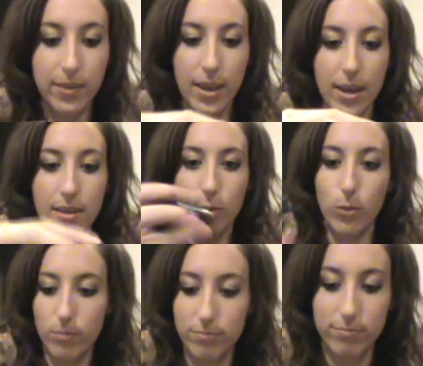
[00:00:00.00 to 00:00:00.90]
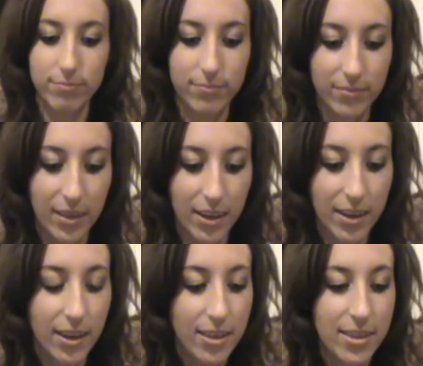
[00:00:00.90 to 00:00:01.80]
Okay,
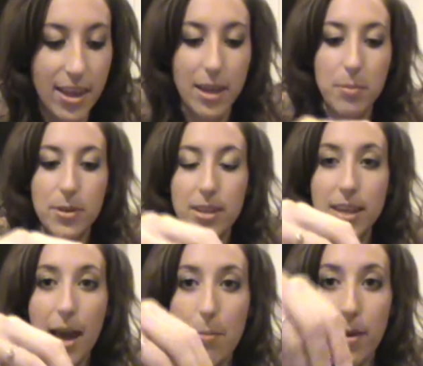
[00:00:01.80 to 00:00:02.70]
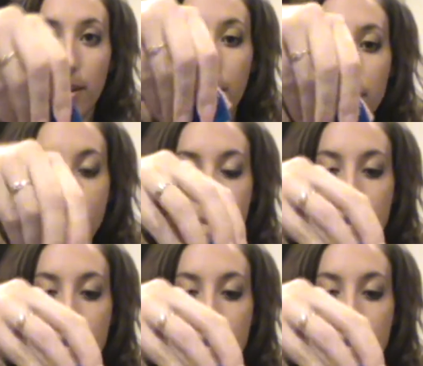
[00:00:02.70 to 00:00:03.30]
then put the cap back on